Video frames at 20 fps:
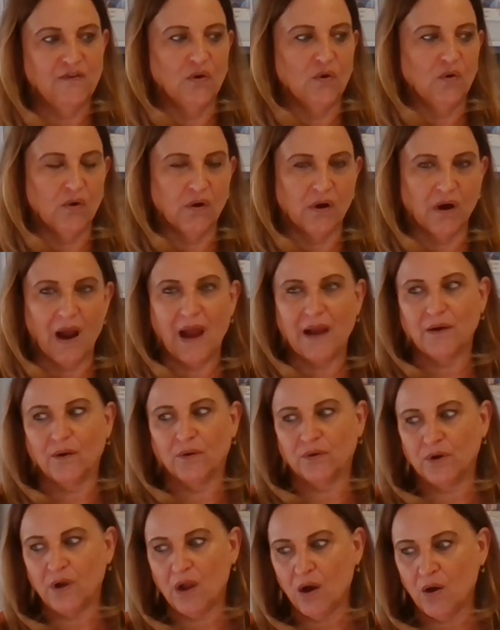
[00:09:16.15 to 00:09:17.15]
or I
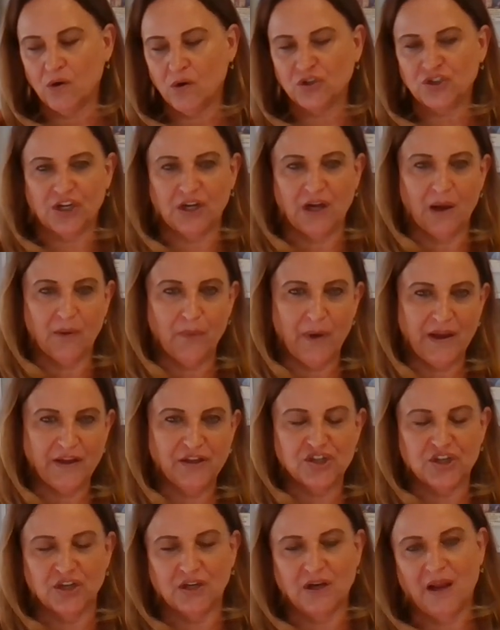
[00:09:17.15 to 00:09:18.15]
don't know, should I wait,
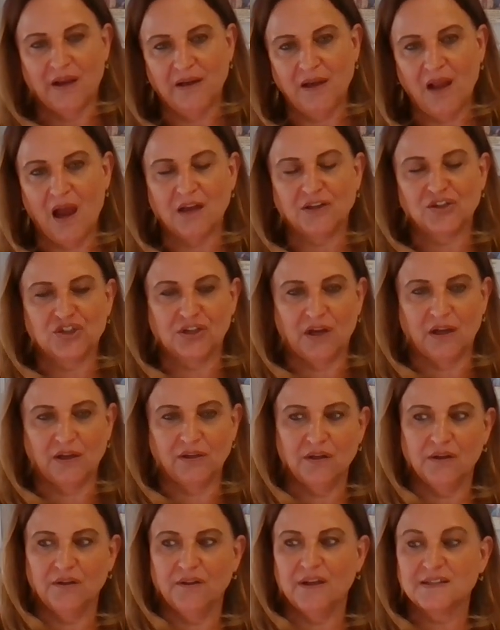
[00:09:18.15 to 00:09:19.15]
should I not, should I
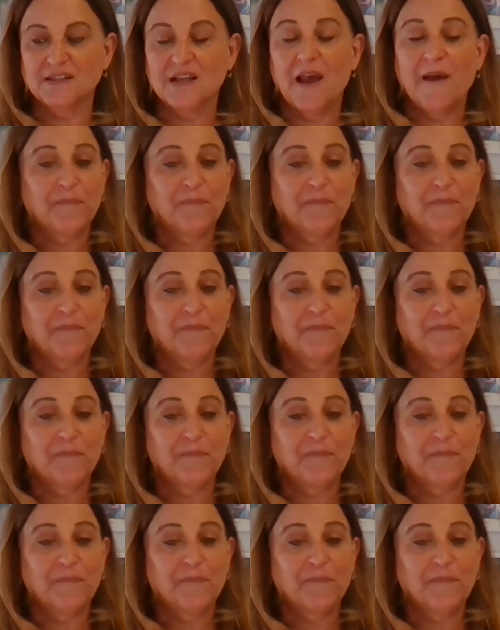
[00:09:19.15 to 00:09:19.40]
do this?